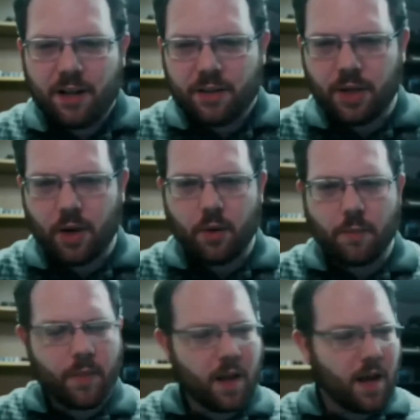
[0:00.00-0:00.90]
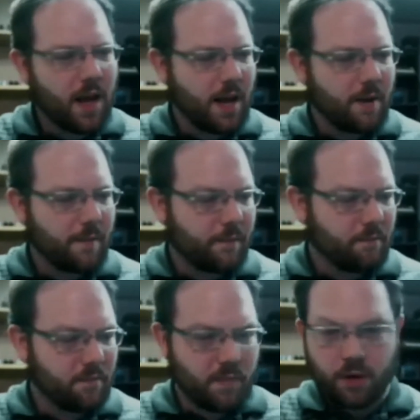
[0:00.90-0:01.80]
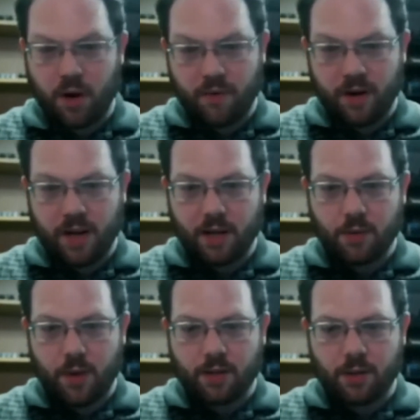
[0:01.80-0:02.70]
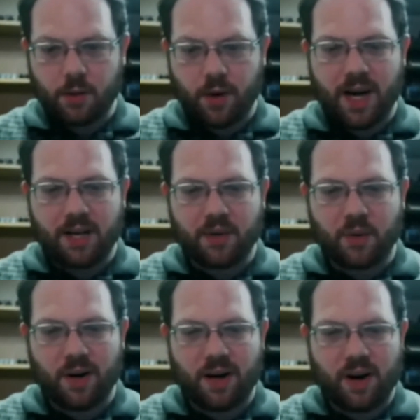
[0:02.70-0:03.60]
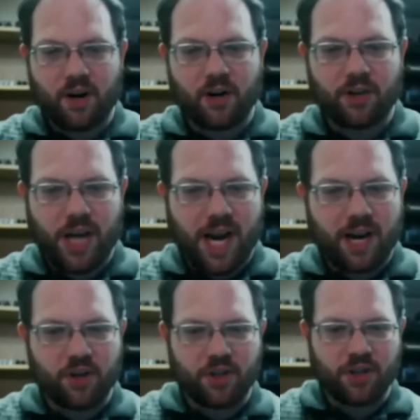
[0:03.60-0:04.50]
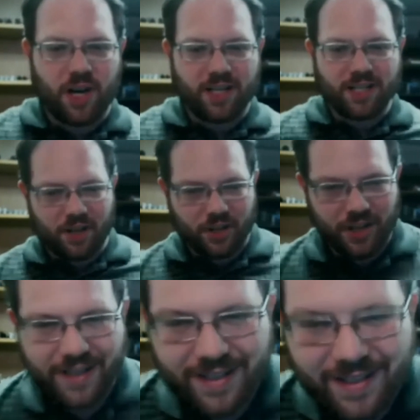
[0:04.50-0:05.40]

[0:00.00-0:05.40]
So, do you have anything else you want to answer, or do you want to get into our jank or junk section?